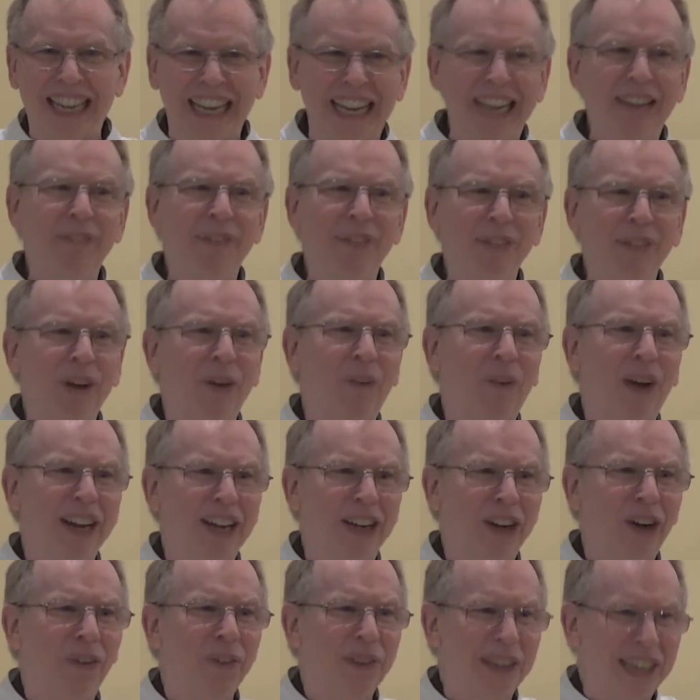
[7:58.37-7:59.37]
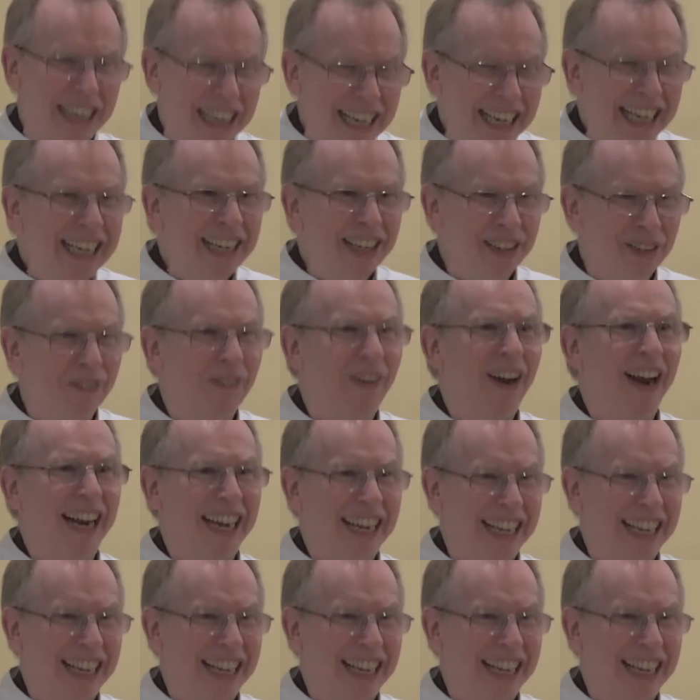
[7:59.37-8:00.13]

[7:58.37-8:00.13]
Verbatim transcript: even though I don't need it right